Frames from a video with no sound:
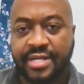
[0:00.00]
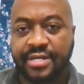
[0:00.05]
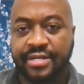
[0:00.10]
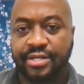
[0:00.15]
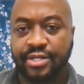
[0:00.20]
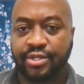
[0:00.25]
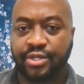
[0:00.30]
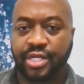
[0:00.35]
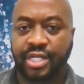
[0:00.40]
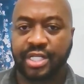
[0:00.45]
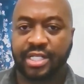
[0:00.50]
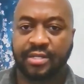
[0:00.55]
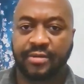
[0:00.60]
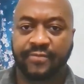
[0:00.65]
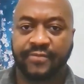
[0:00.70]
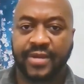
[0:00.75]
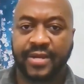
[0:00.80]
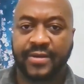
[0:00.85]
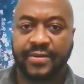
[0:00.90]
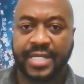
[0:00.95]
The church looked
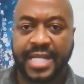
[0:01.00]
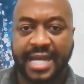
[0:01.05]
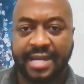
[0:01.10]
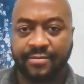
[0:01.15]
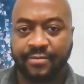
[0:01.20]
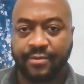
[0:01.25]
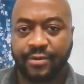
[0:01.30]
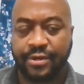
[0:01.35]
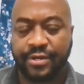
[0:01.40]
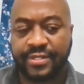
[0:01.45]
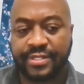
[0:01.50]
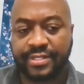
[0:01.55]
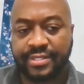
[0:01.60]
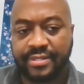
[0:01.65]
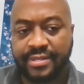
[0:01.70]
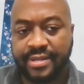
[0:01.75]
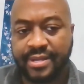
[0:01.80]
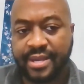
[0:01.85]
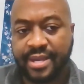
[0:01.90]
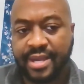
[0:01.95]
very diverse,
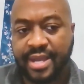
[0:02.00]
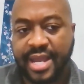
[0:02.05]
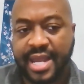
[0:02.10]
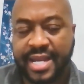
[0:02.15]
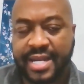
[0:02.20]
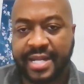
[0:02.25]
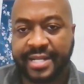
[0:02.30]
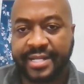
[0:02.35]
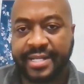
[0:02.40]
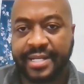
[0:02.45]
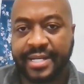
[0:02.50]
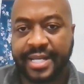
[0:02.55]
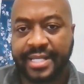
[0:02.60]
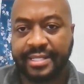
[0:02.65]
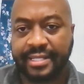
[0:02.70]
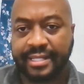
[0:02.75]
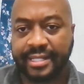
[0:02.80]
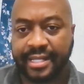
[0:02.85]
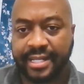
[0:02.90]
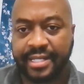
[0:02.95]
and I think that's
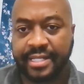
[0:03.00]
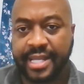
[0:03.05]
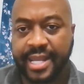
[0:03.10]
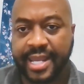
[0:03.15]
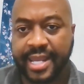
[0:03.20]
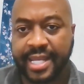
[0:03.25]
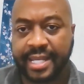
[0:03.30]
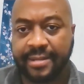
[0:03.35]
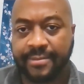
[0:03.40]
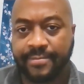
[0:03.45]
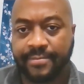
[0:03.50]
a good thing.